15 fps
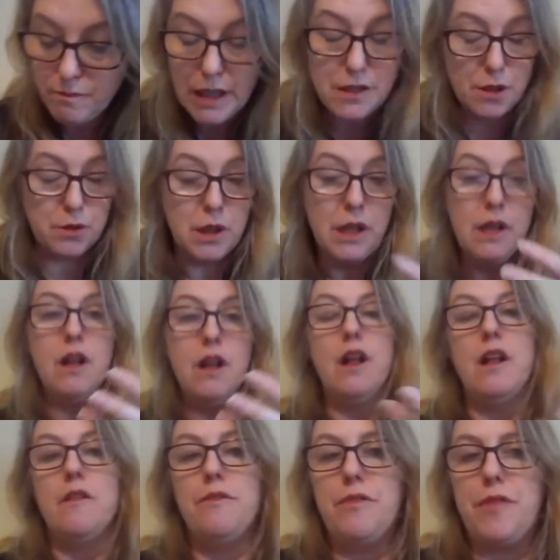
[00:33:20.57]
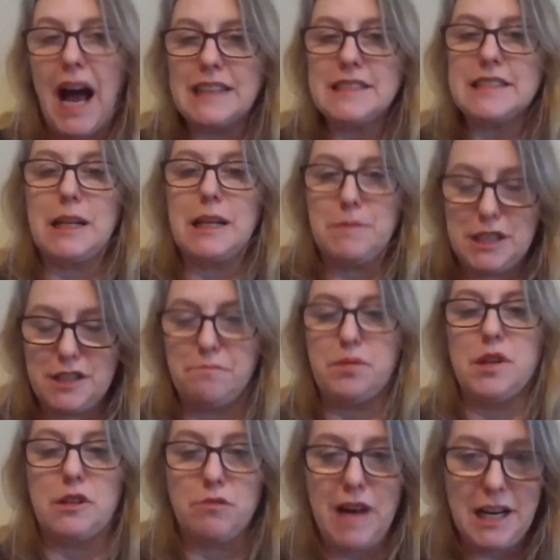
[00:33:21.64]
So that element of
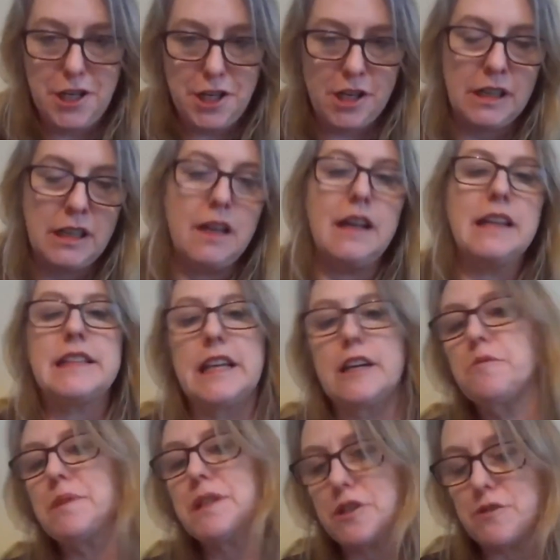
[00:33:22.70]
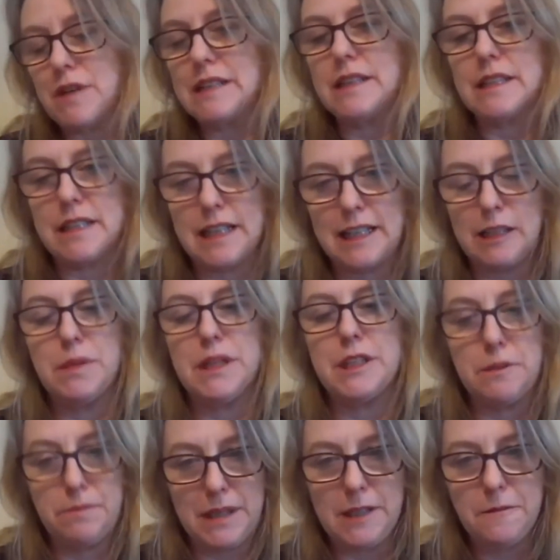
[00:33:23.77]
progression, I think, could be strengthened a little bit
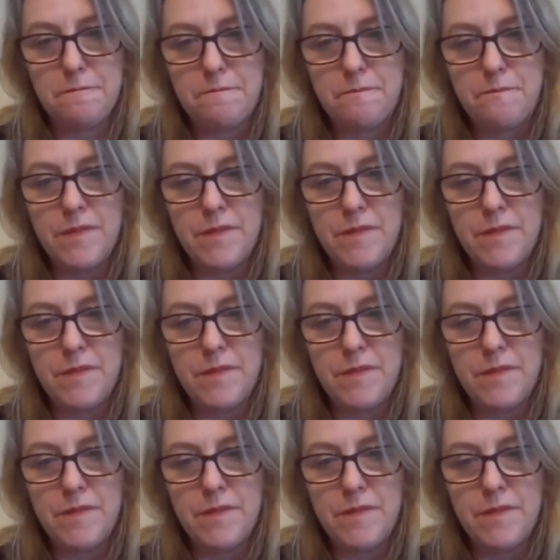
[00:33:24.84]
in the bill.